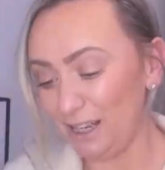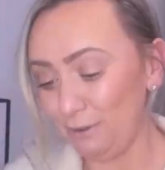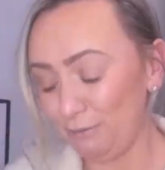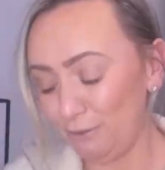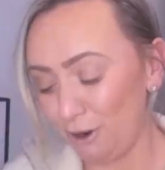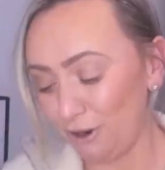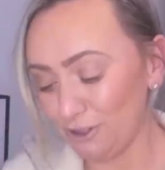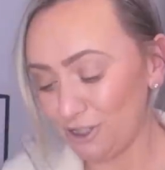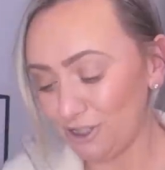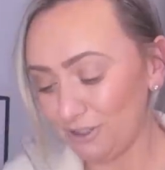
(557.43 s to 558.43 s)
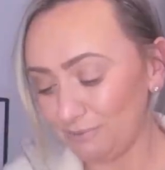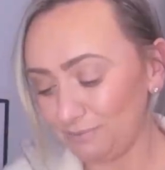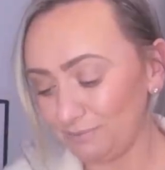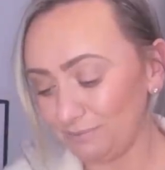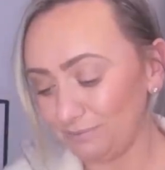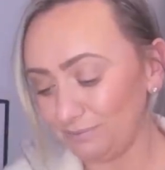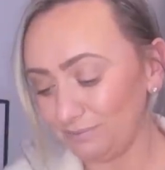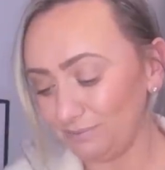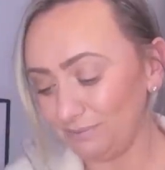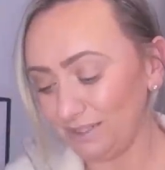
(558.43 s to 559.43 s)
if not
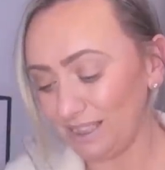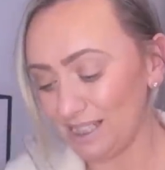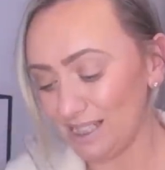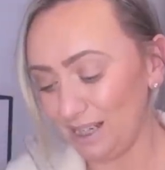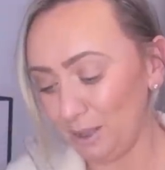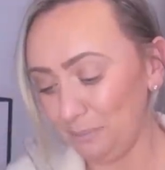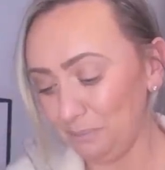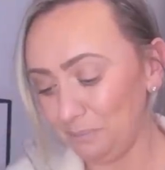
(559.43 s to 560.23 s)
the same